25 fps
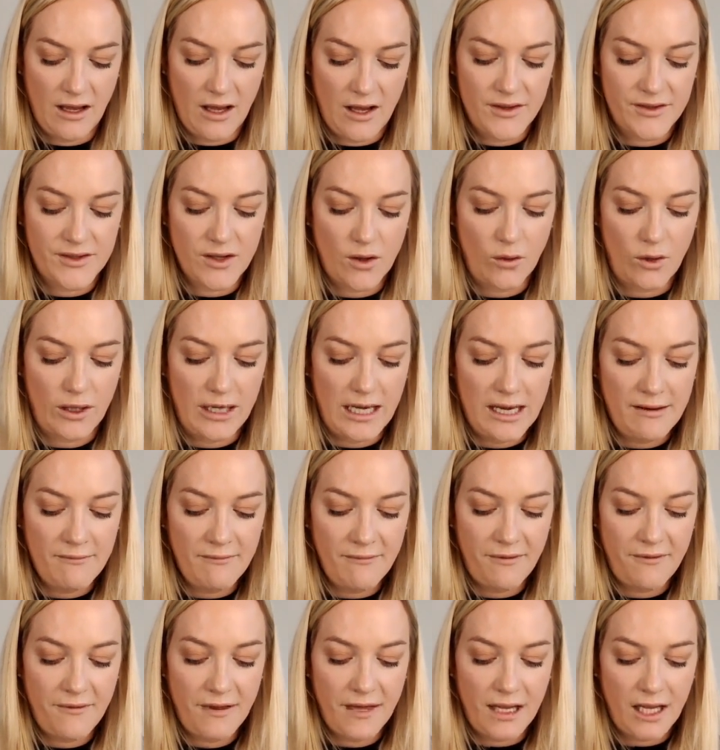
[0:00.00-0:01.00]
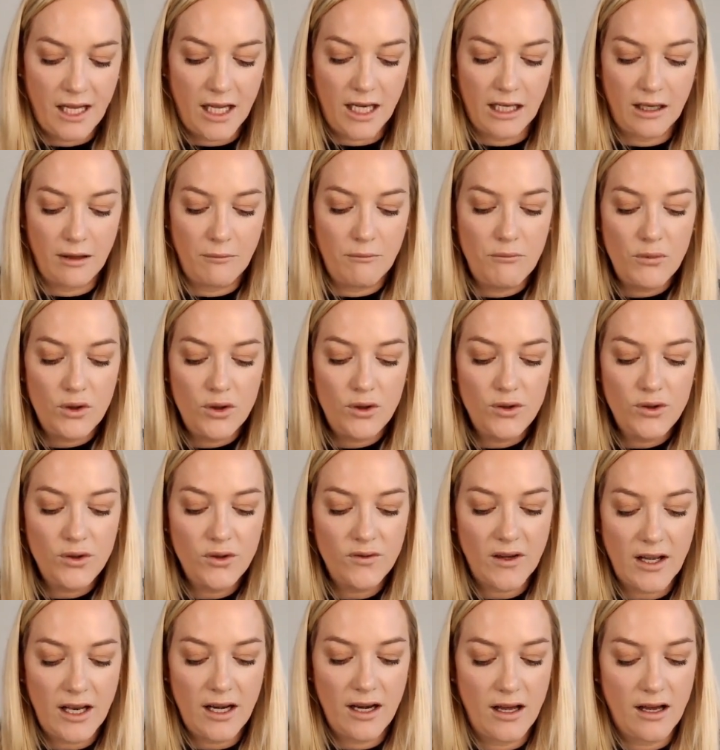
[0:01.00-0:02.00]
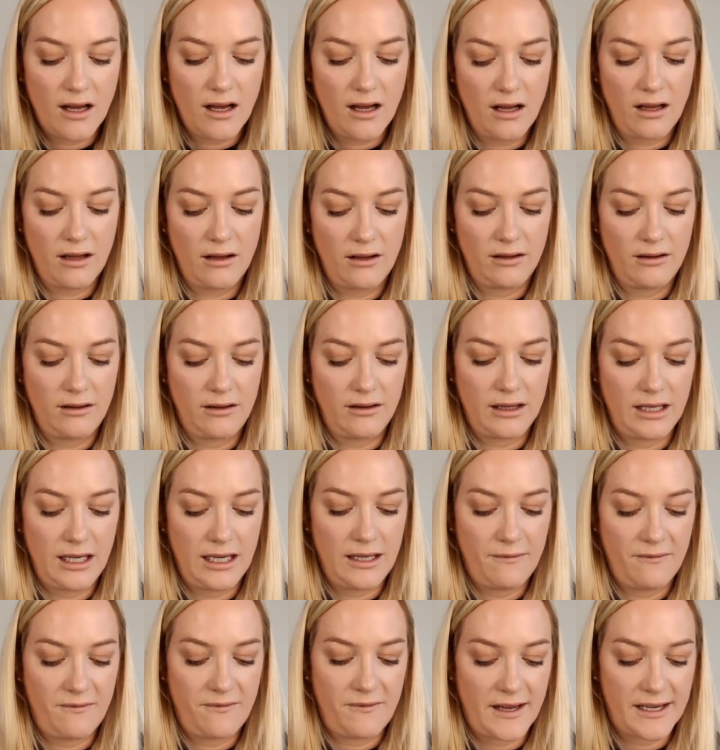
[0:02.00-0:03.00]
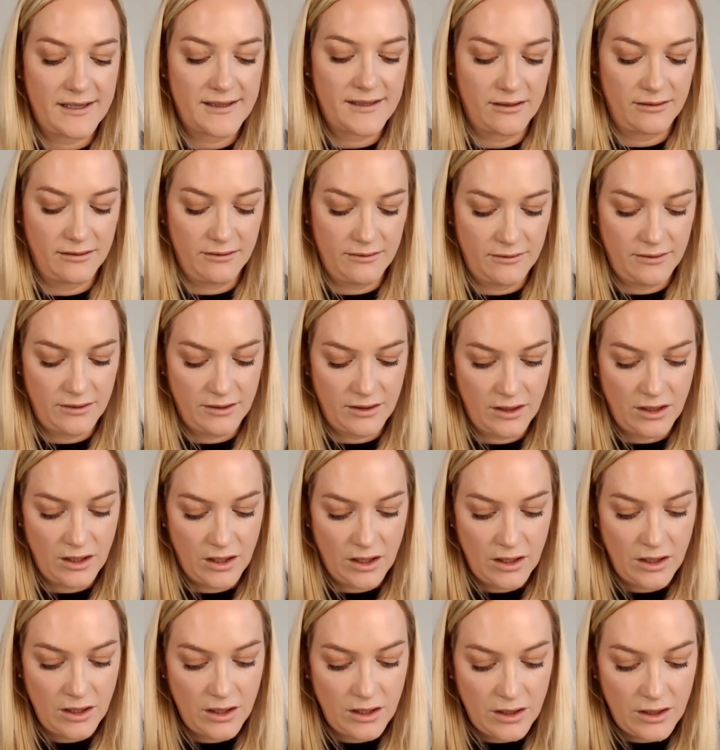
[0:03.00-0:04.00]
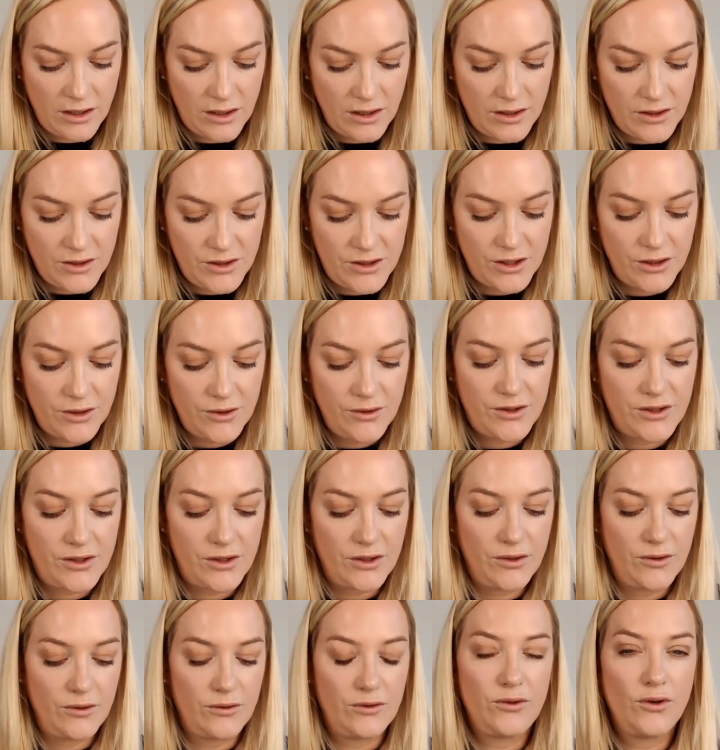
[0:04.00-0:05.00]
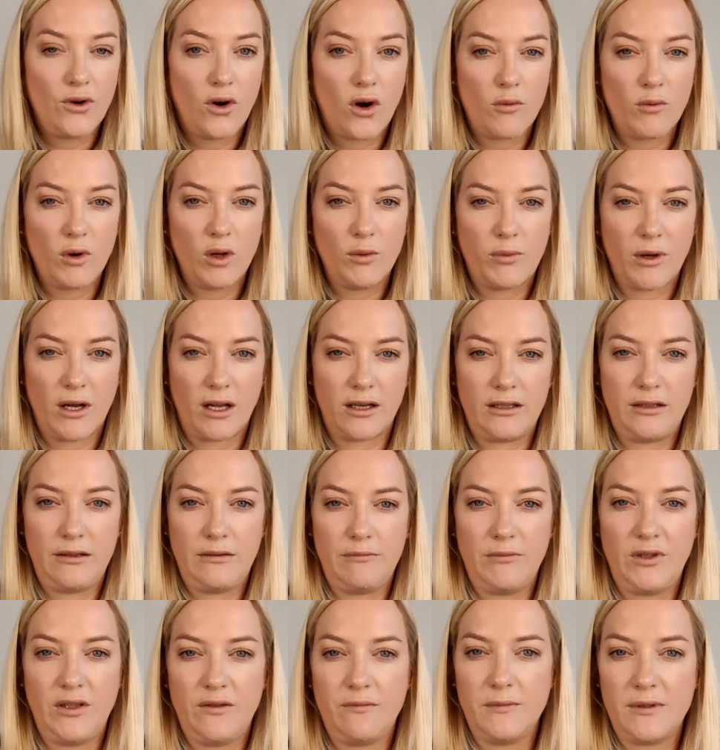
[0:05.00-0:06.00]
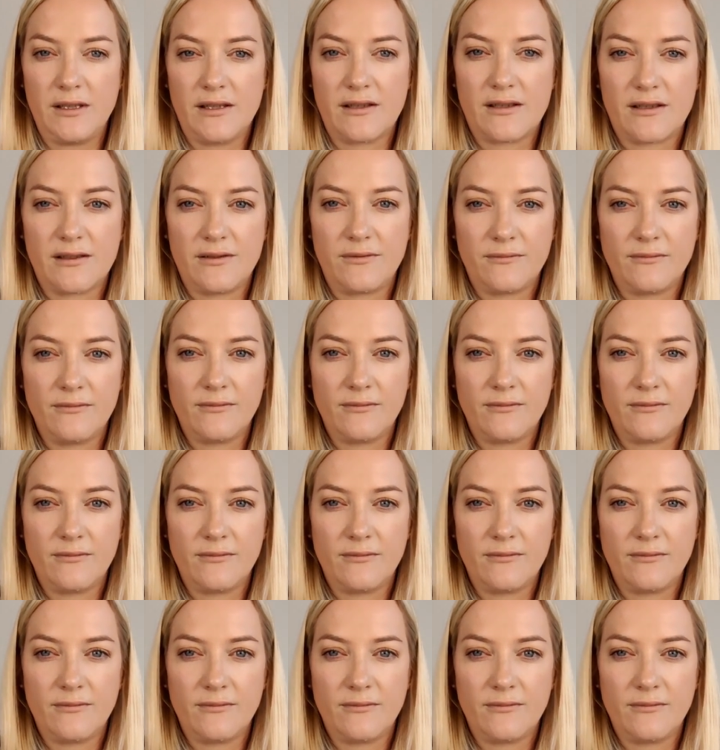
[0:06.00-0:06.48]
So lymph It'll move along the lymph vessel due to normal body movements.